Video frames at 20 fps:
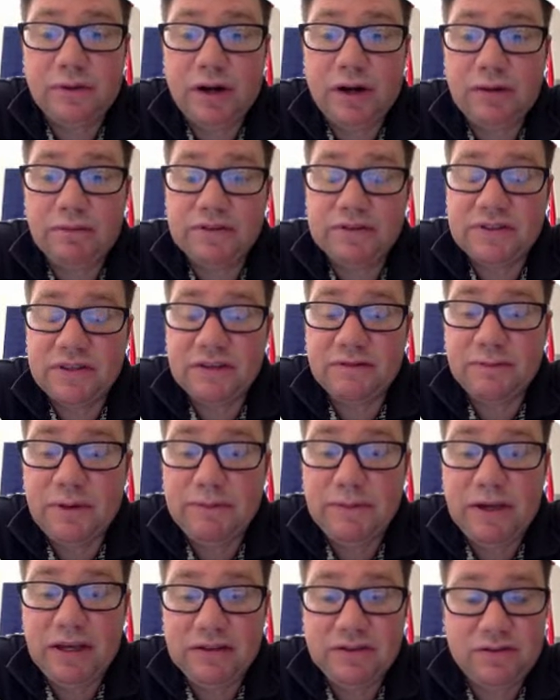where I received my
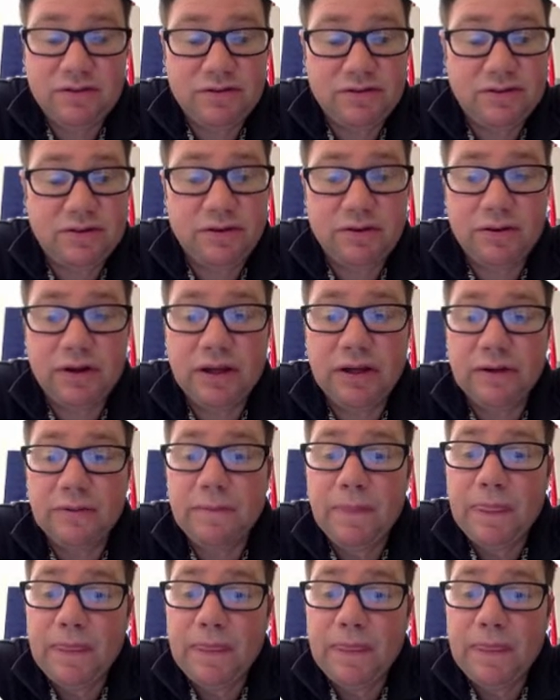master's degree.